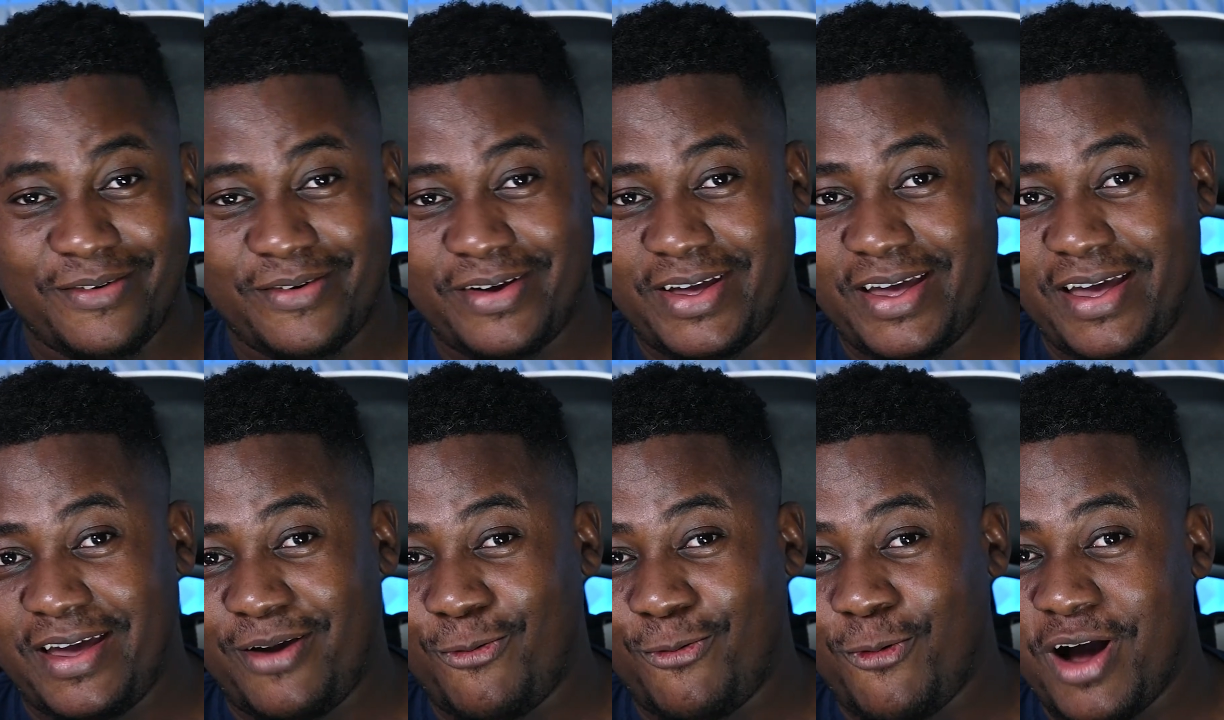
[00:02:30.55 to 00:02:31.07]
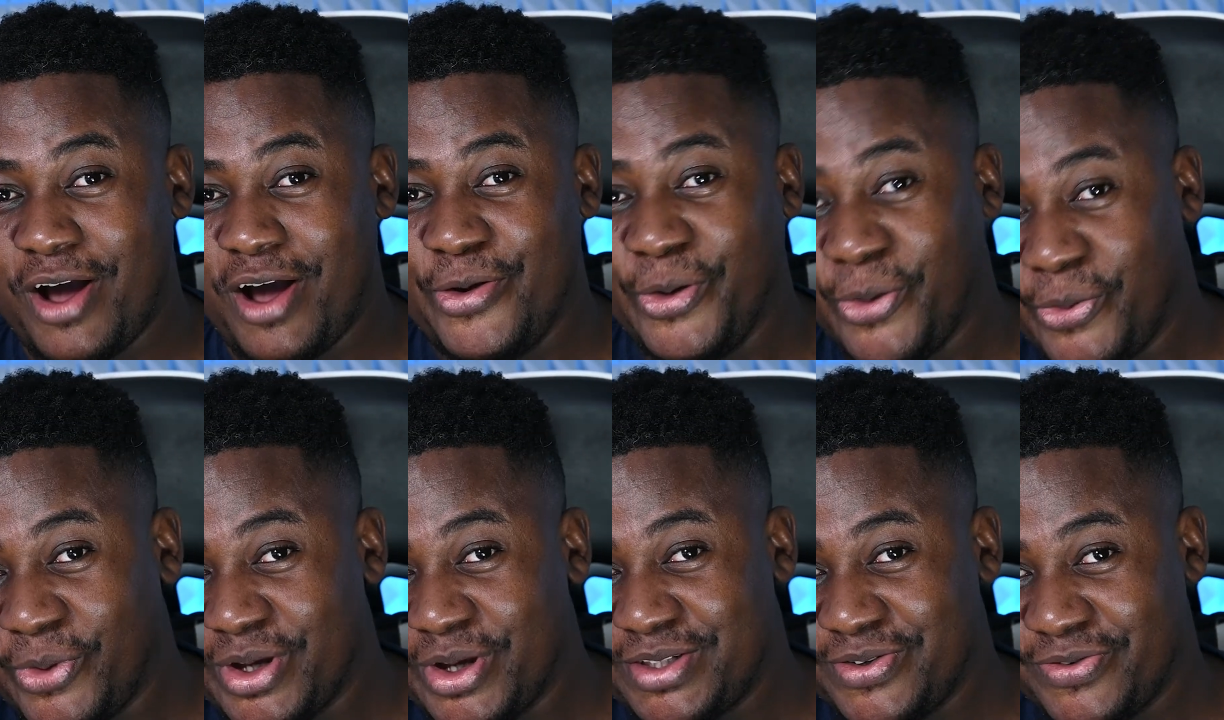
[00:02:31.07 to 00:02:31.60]
okay, while you're
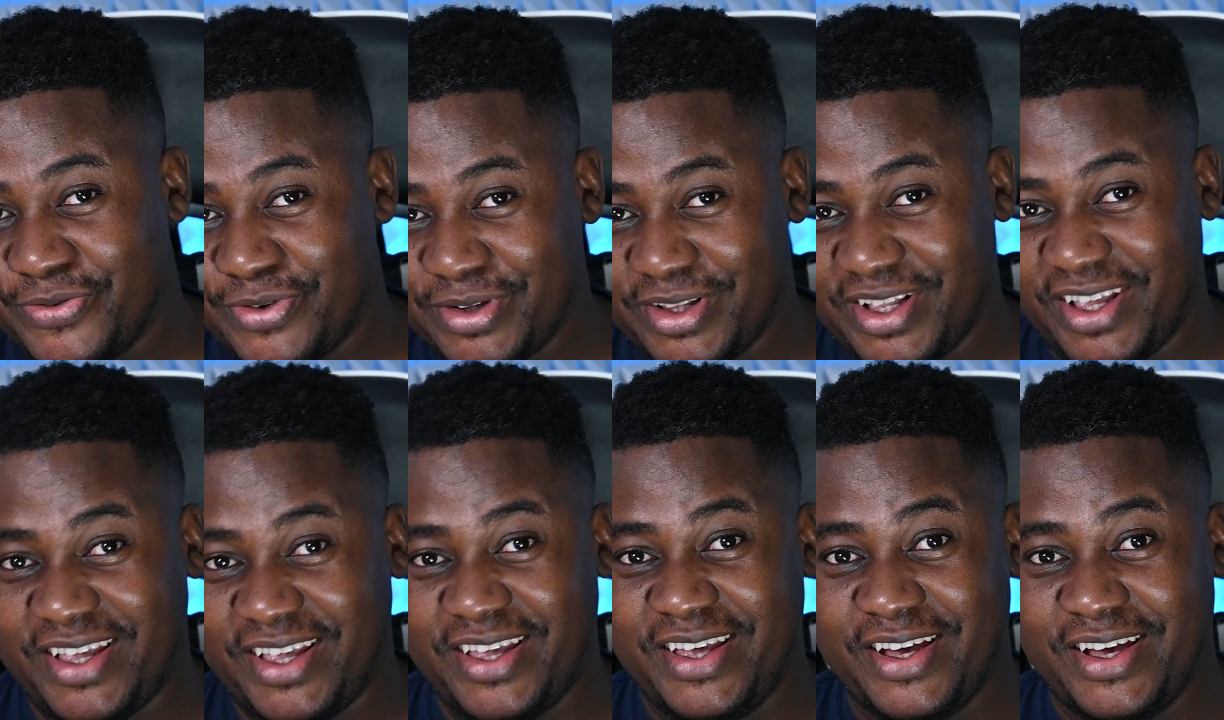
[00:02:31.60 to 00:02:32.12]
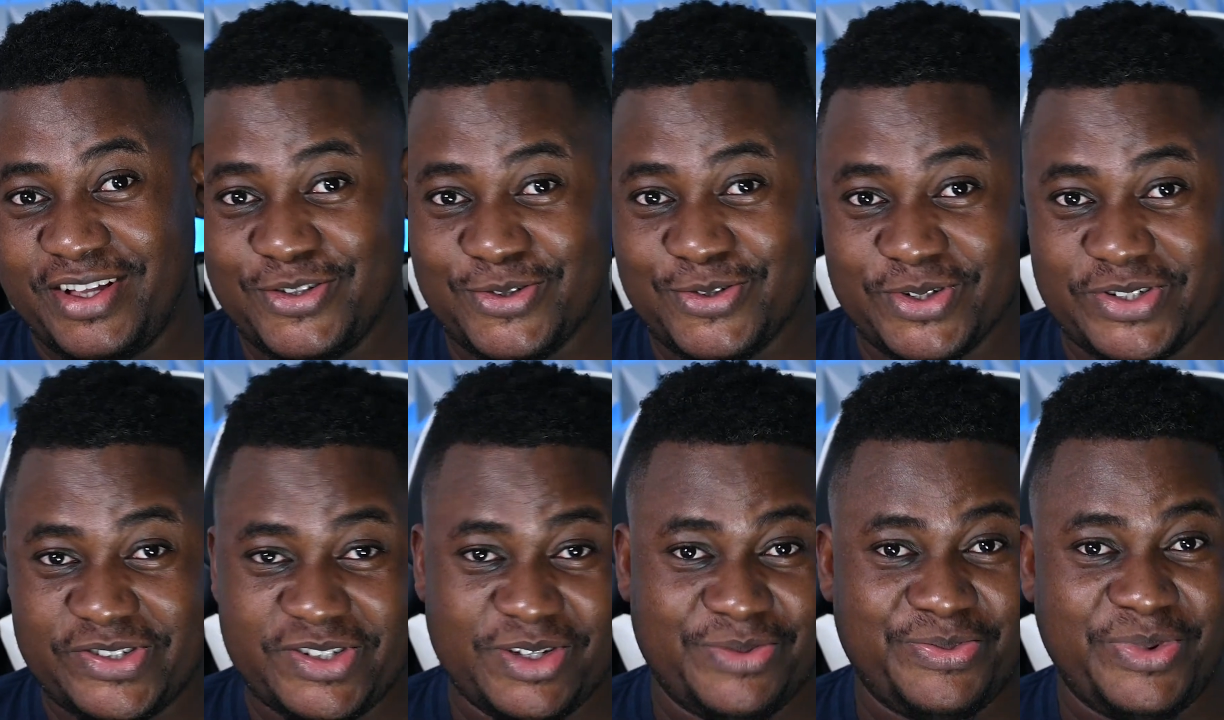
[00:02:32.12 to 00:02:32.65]
waiting for the gear to
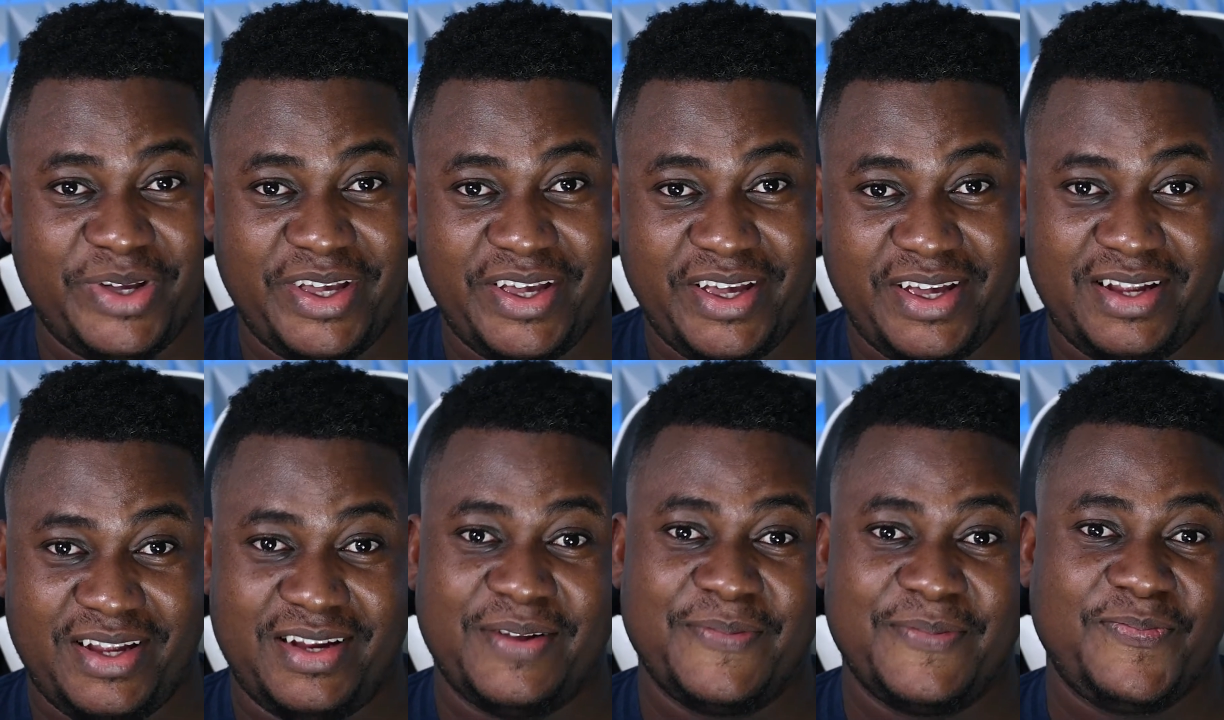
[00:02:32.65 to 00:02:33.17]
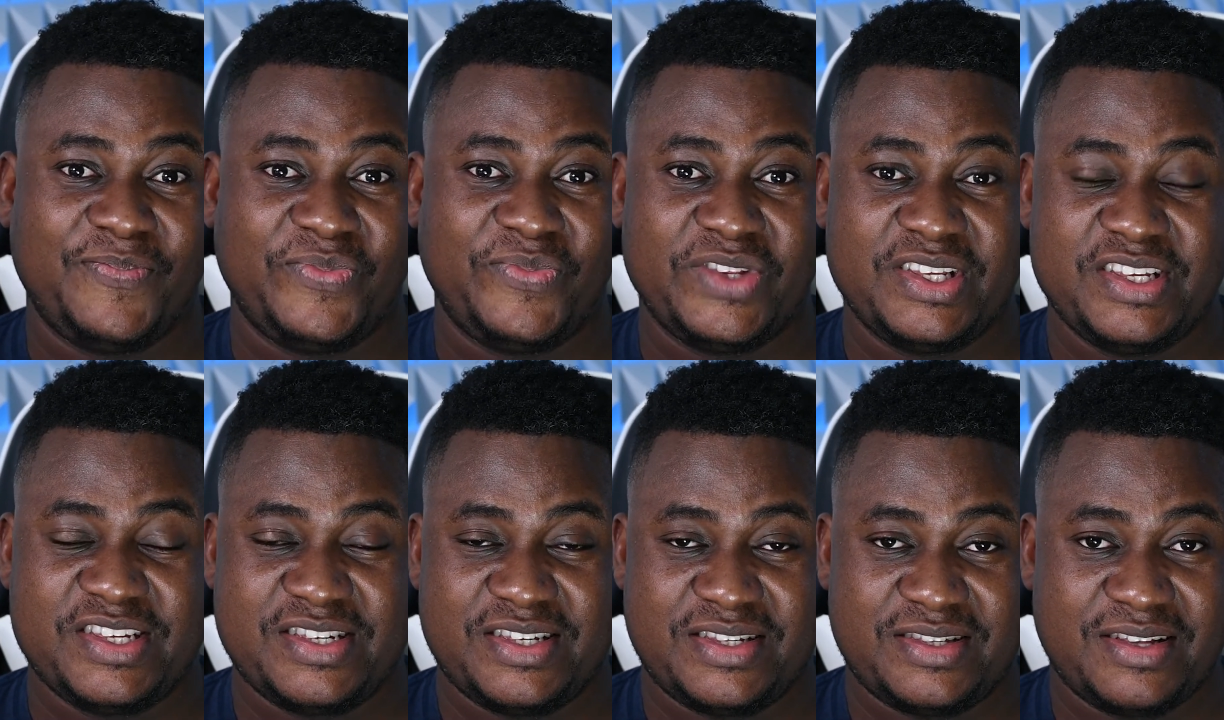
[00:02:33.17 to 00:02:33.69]
ship in,
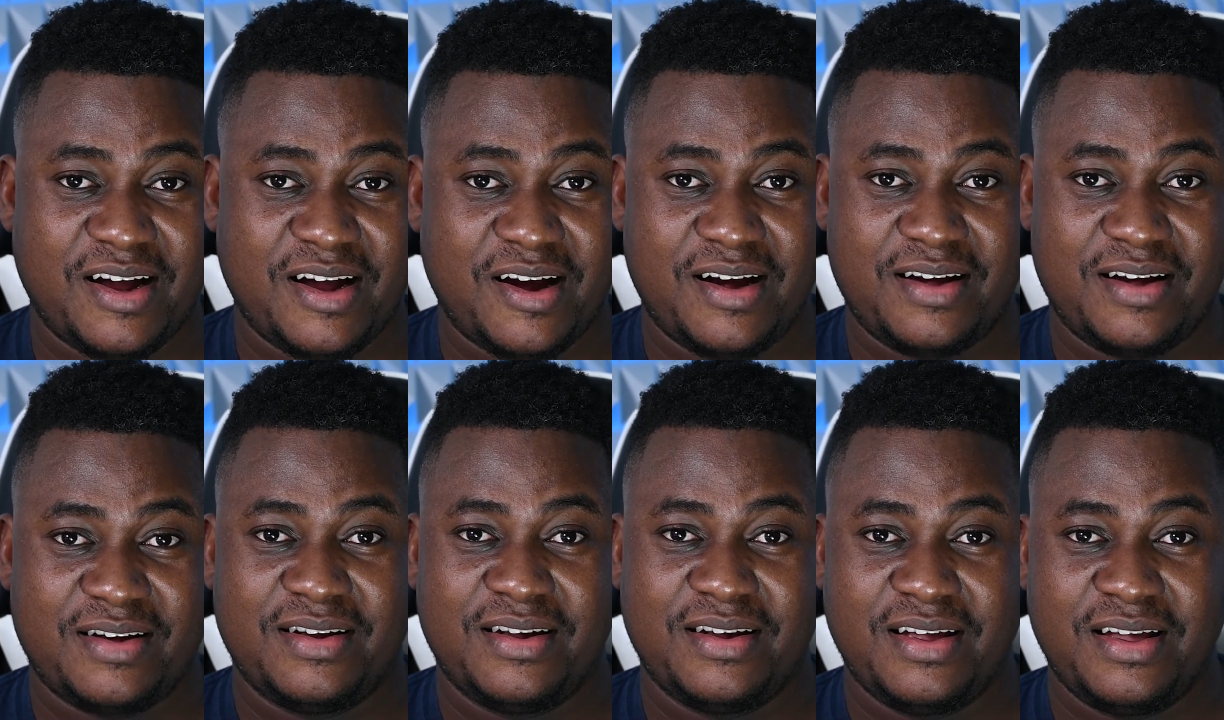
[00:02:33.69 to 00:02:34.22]
start